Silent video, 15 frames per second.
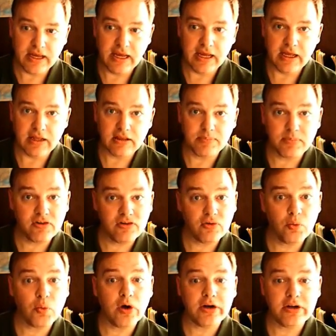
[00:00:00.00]
And the
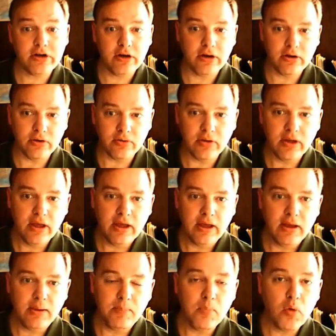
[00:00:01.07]
person wanted to know
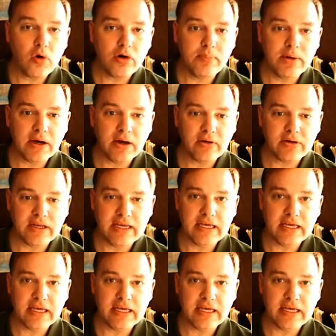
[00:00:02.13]
more about